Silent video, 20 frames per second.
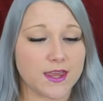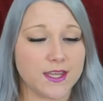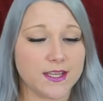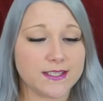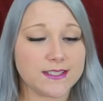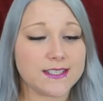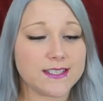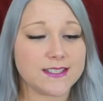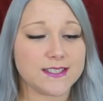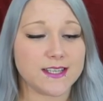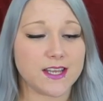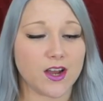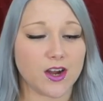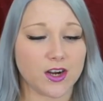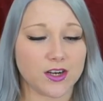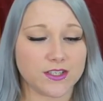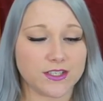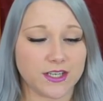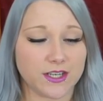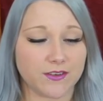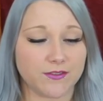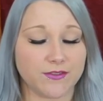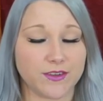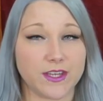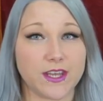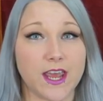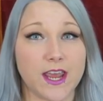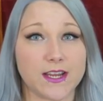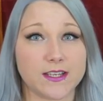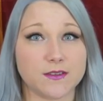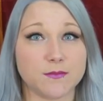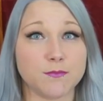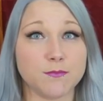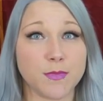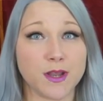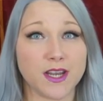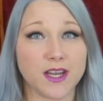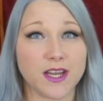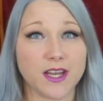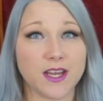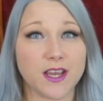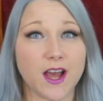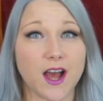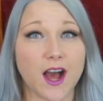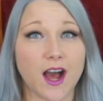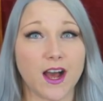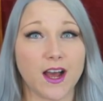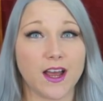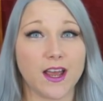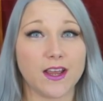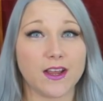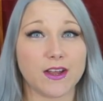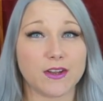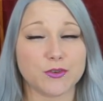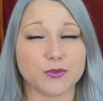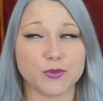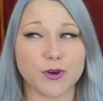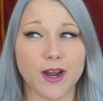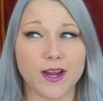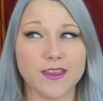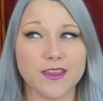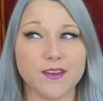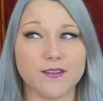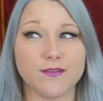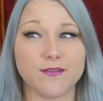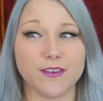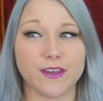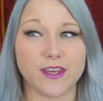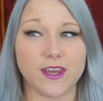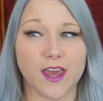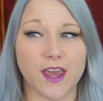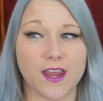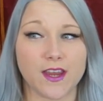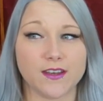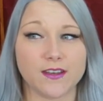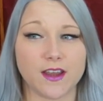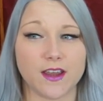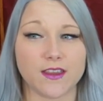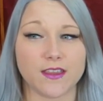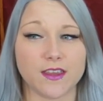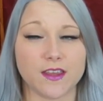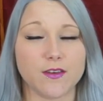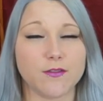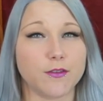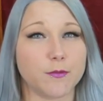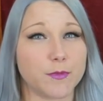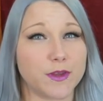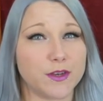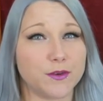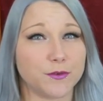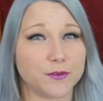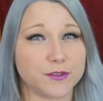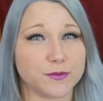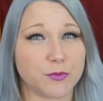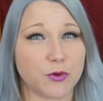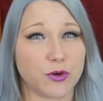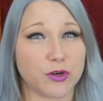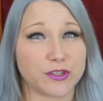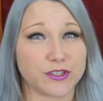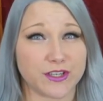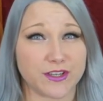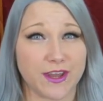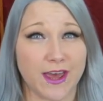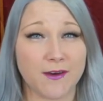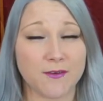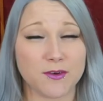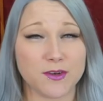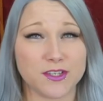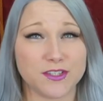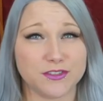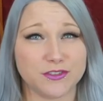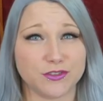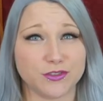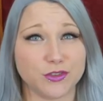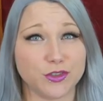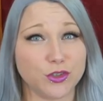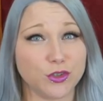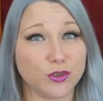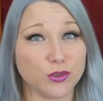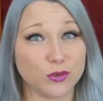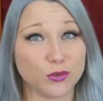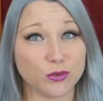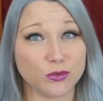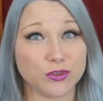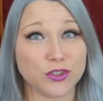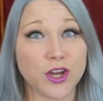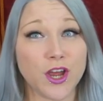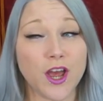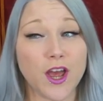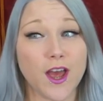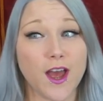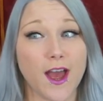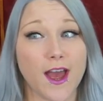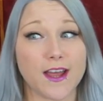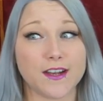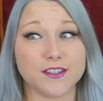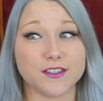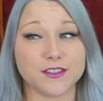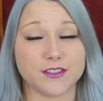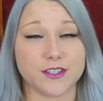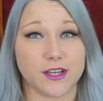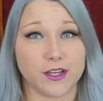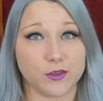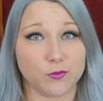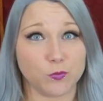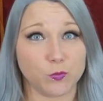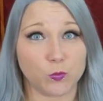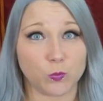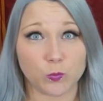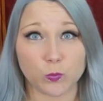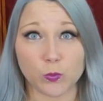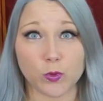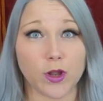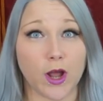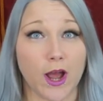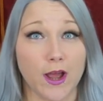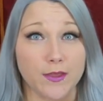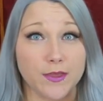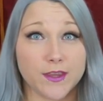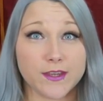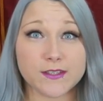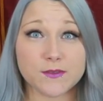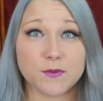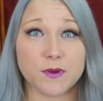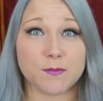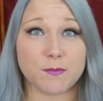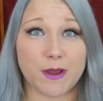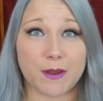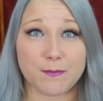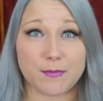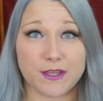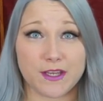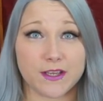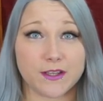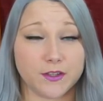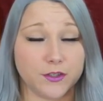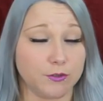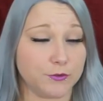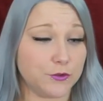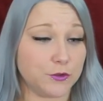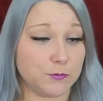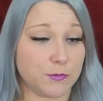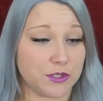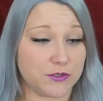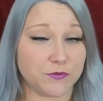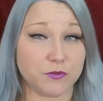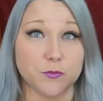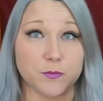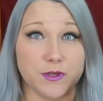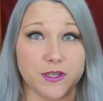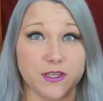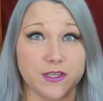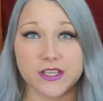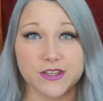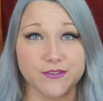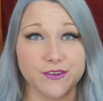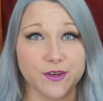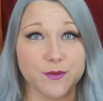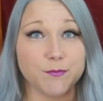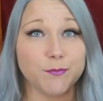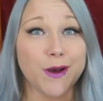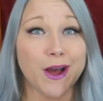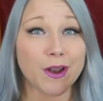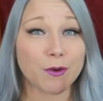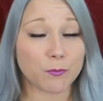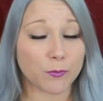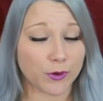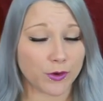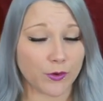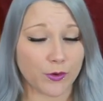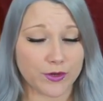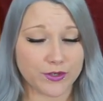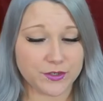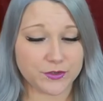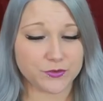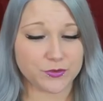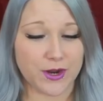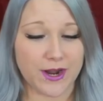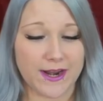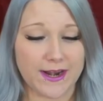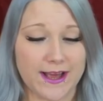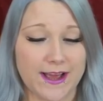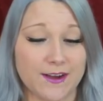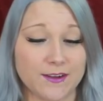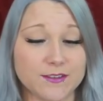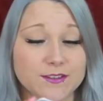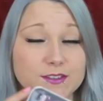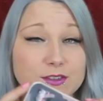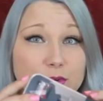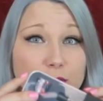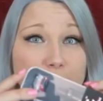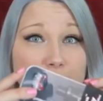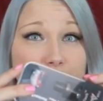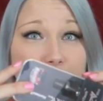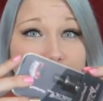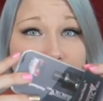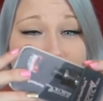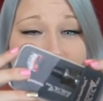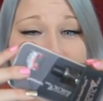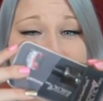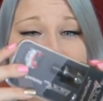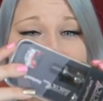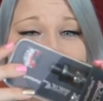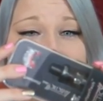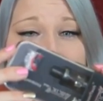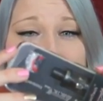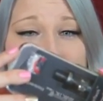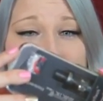This is the Arctic V8 Mini. I tried the V8, I think, from Indoor Smokers, and that one is just huge and just like I, this one might be a little too much for me even, but we're going to try it out. So here is the